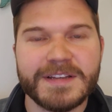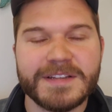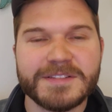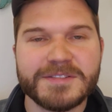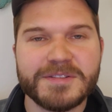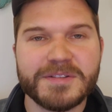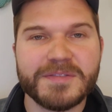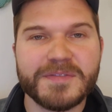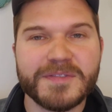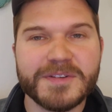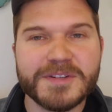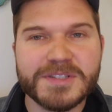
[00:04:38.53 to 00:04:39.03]

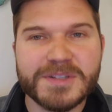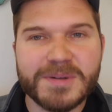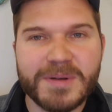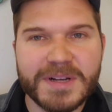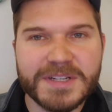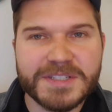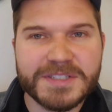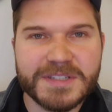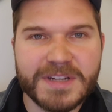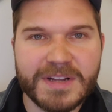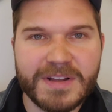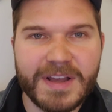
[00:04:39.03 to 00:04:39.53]
So the first
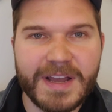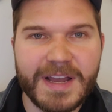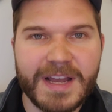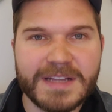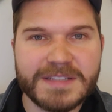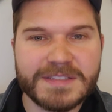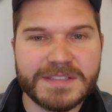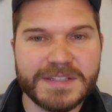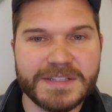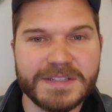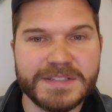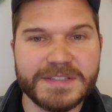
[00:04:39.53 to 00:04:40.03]
question I'll
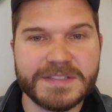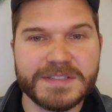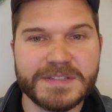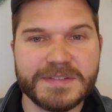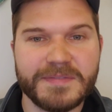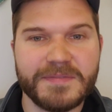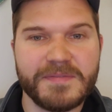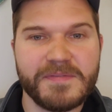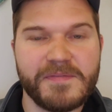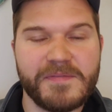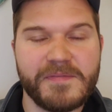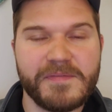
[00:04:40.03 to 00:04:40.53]
ask is,
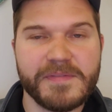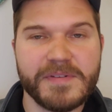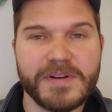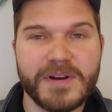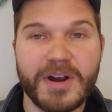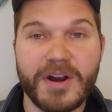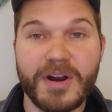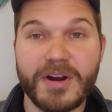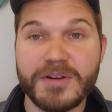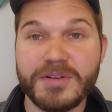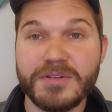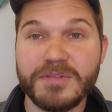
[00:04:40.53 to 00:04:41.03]

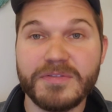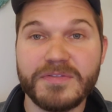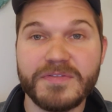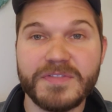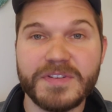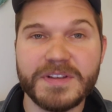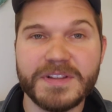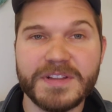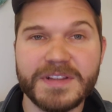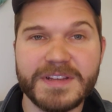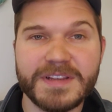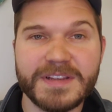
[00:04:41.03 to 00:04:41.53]
are you
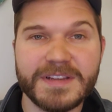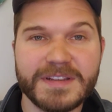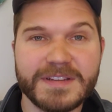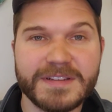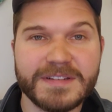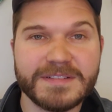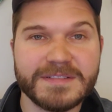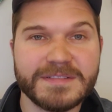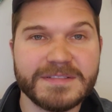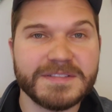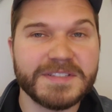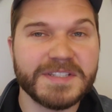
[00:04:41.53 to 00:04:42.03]

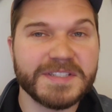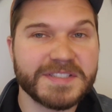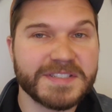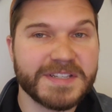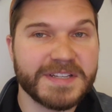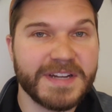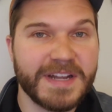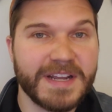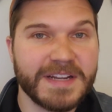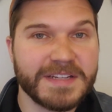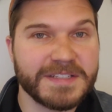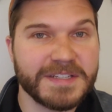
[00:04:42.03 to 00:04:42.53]
feeling
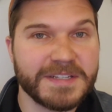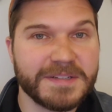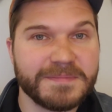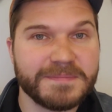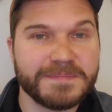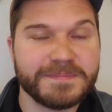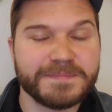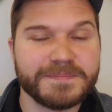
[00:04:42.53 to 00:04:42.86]
disconnected?